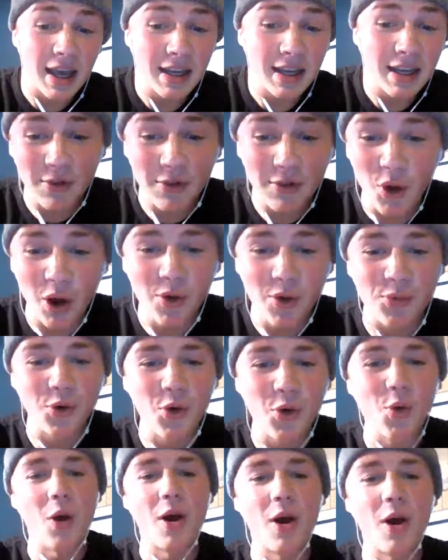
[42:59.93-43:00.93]
Thanks
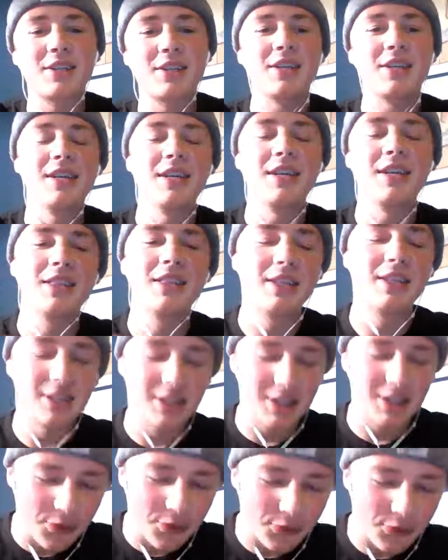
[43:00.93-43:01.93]
everyone for watching. This is the